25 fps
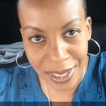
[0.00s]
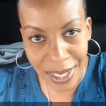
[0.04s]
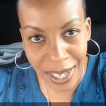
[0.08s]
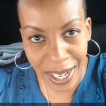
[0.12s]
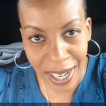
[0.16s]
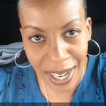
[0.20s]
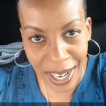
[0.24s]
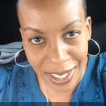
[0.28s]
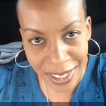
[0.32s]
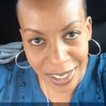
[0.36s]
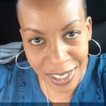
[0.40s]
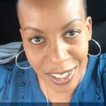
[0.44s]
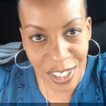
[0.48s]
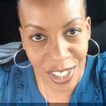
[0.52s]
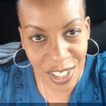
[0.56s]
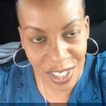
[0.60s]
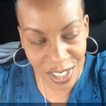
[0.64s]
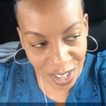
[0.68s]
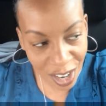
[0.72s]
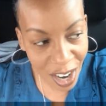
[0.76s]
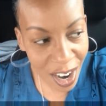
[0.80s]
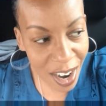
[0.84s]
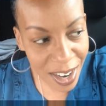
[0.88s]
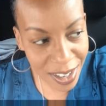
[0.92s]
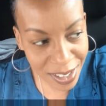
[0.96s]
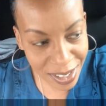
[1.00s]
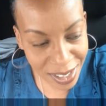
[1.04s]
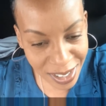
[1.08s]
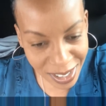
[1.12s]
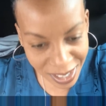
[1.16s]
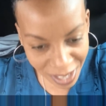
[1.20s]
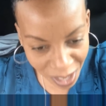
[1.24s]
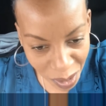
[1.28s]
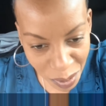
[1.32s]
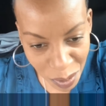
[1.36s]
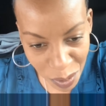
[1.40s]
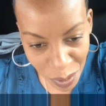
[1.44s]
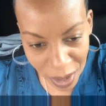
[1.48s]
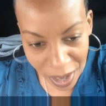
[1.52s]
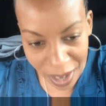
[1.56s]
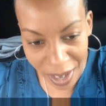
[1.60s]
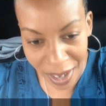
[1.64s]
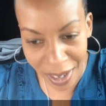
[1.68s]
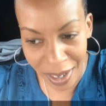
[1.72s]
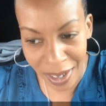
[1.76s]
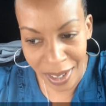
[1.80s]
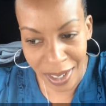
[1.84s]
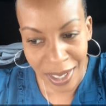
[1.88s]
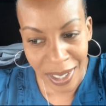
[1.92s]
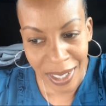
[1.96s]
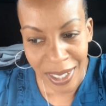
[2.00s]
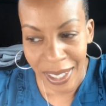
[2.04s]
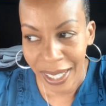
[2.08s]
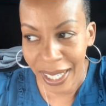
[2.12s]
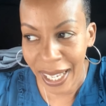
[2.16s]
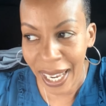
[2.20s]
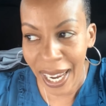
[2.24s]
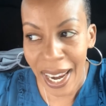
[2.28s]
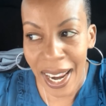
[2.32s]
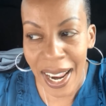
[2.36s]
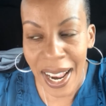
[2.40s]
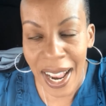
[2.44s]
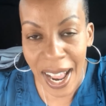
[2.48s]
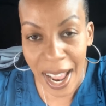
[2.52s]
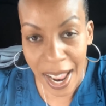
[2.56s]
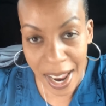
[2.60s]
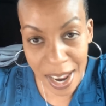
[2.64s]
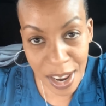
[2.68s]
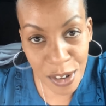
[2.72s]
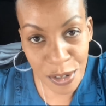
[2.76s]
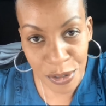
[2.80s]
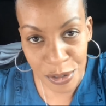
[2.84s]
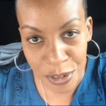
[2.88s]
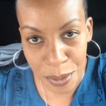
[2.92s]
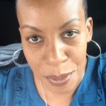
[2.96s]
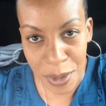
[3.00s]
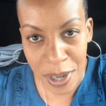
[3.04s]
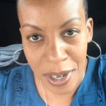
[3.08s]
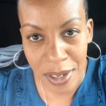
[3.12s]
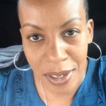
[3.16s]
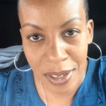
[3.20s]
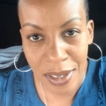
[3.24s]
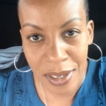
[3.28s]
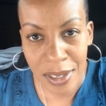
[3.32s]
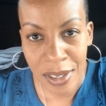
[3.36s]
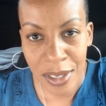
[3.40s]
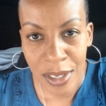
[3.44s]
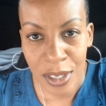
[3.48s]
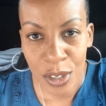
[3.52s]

I had to start somewhere. Can't hide from it.